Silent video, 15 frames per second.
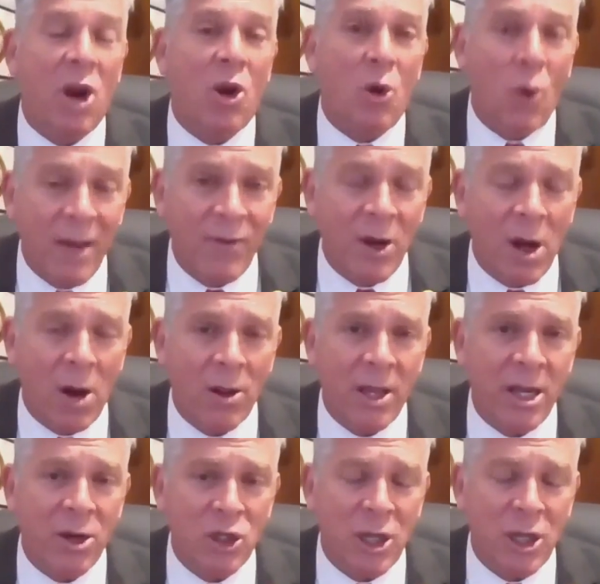that are craving our
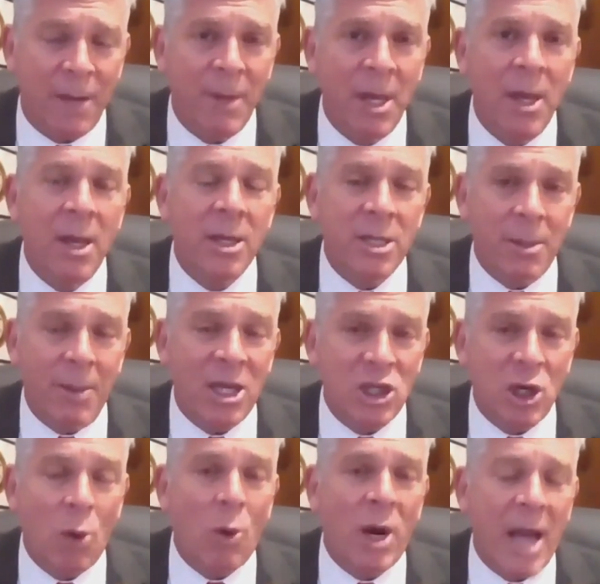leadership to make
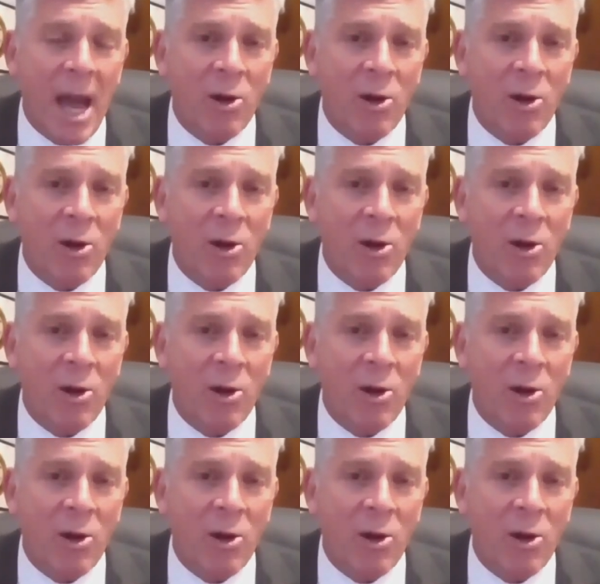sure we're